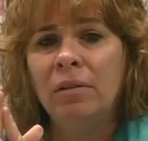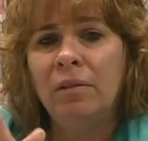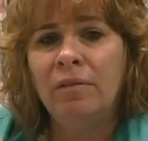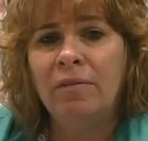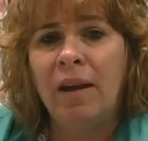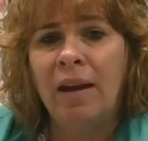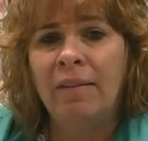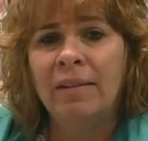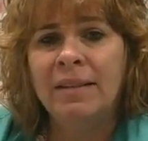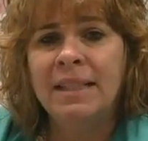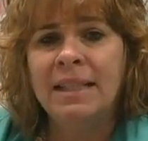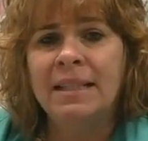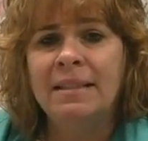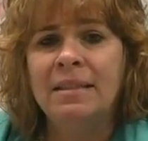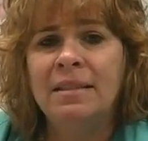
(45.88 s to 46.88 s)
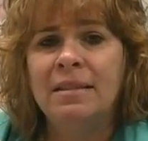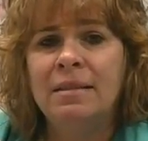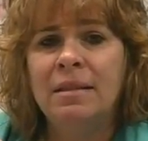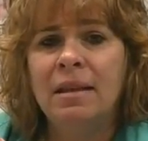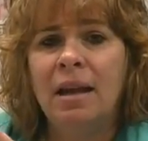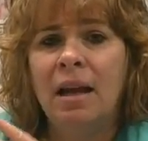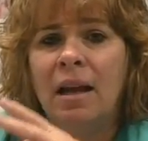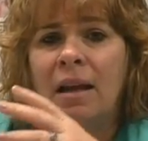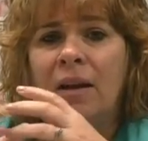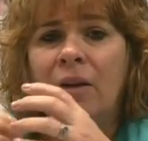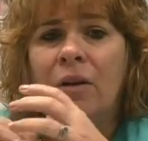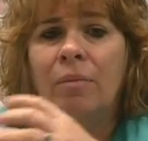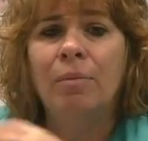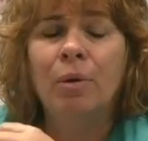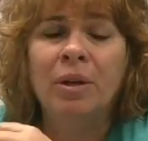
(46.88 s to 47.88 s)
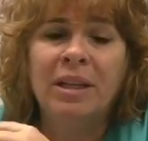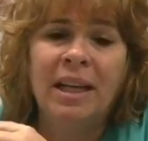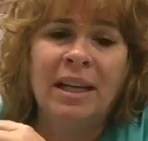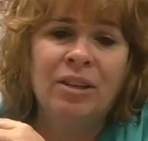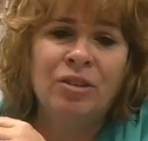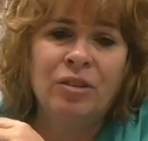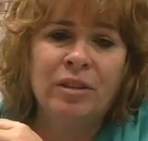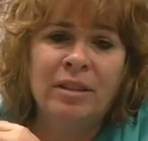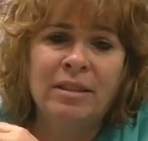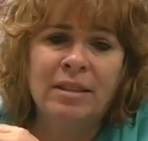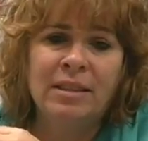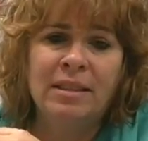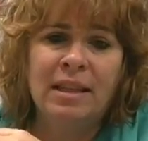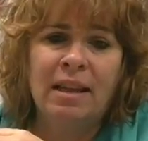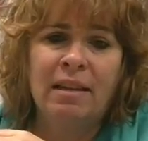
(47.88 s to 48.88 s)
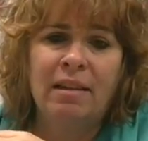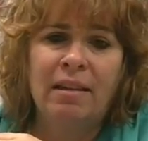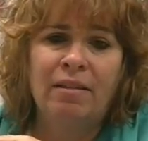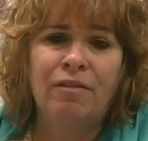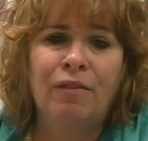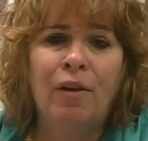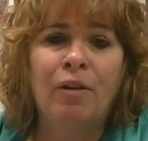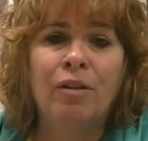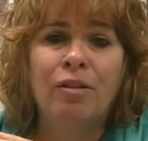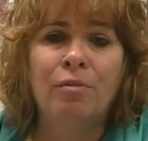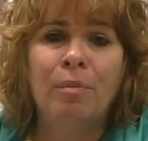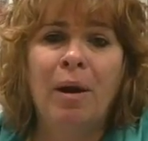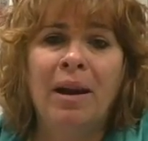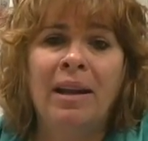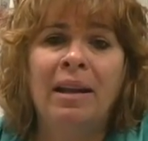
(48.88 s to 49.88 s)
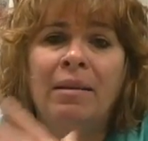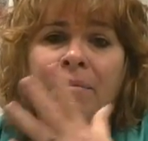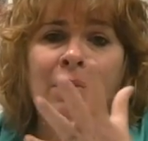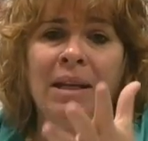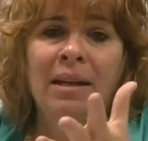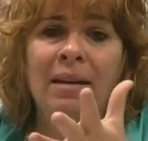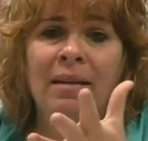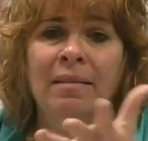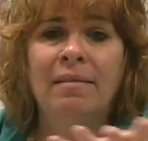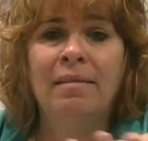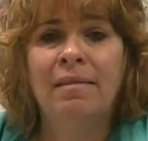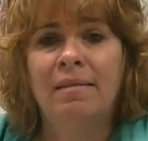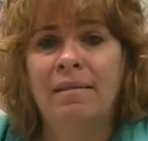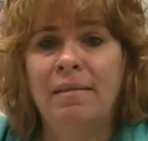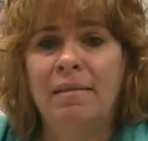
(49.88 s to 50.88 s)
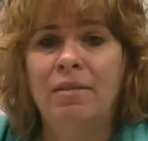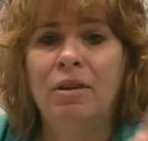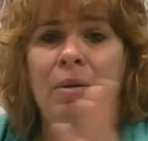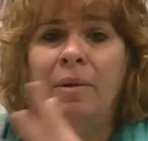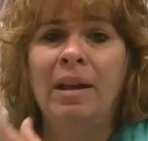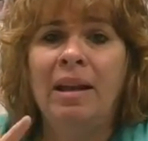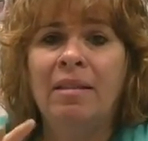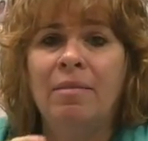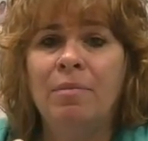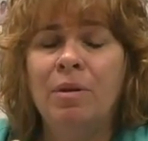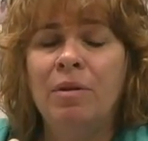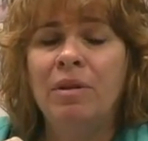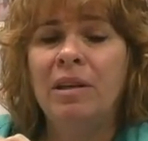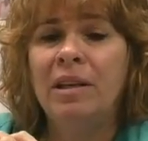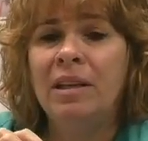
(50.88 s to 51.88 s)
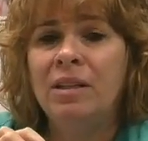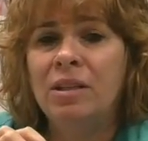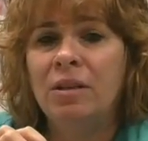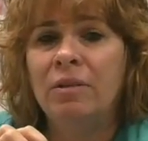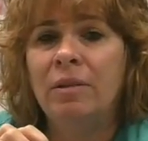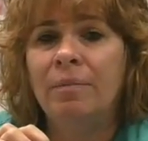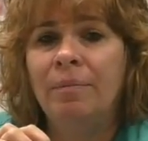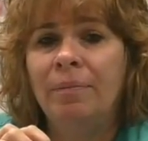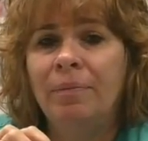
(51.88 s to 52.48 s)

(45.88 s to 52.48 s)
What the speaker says: viruses are more dangerous as far as spreading because no one has immunity to them.